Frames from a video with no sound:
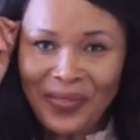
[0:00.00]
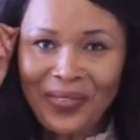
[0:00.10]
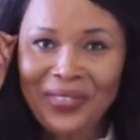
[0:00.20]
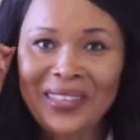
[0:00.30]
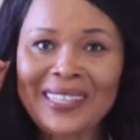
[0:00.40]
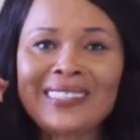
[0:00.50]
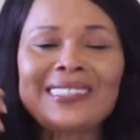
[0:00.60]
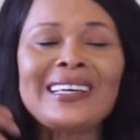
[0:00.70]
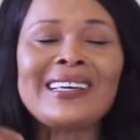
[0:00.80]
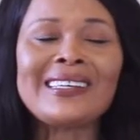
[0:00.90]

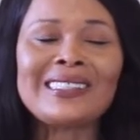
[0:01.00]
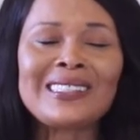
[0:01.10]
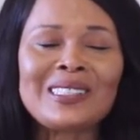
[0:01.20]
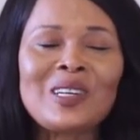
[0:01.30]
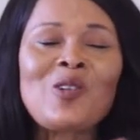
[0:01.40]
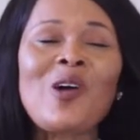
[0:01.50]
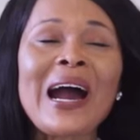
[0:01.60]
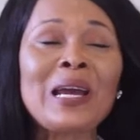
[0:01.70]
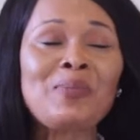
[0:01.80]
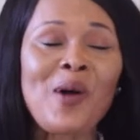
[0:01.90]
this is
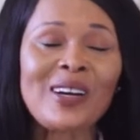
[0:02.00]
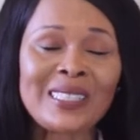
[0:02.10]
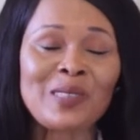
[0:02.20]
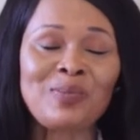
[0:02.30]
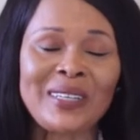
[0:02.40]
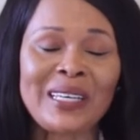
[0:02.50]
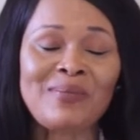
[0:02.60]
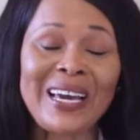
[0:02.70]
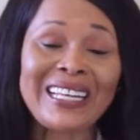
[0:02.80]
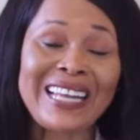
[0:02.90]
quite possibly
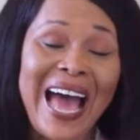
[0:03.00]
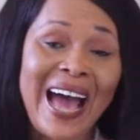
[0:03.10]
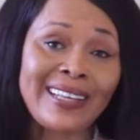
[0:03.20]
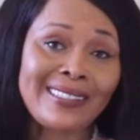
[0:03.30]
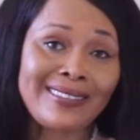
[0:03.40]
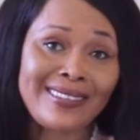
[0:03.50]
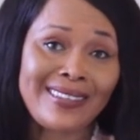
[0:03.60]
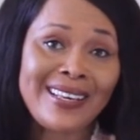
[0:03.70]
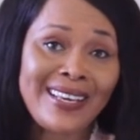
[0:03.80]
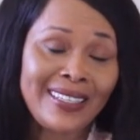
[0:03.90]
my last
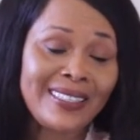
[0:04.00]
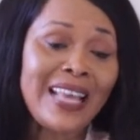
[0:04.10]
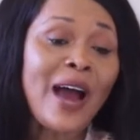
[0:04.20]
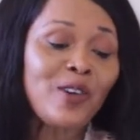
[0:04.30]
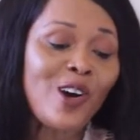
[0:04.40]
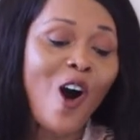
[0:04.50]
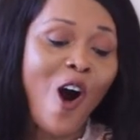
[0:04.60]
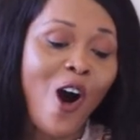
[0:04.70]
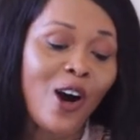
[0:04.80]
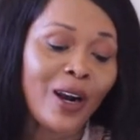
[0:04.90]
Zara
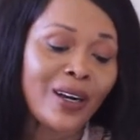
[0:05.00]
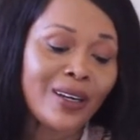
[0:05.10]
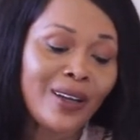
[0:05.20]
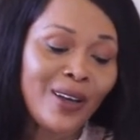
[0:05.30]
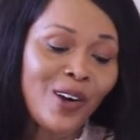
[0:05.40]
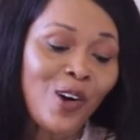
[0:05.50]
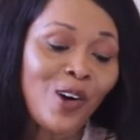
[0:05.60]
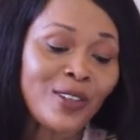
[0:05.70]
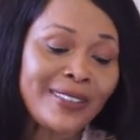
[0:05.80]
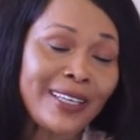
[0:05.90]
haul
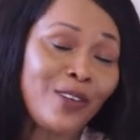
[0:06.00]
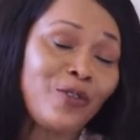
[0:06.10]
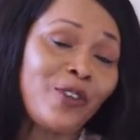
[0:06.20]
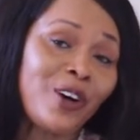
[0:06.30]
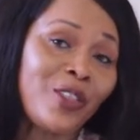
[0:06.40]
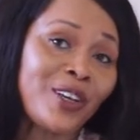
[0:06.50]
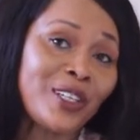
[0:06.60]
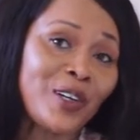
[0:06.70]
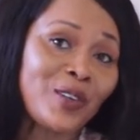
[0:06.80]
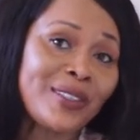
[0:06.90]
until further
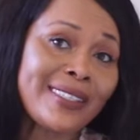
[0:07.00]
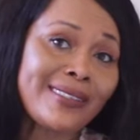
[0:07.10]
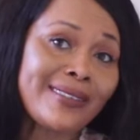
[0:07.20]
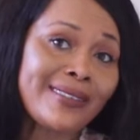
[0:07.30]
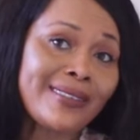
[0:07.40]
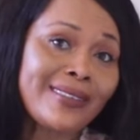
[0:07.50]
notice.